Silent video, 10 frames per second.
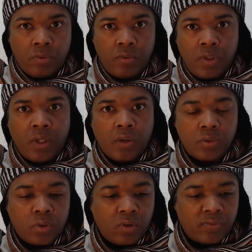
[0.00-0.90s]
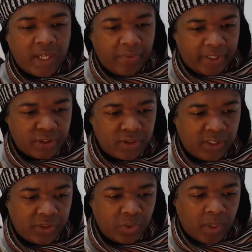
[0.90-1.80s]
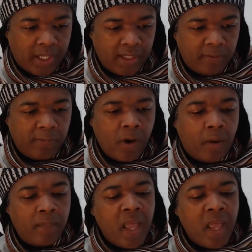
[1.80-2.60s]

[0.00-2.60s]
you know, sort of directions that you were heading from,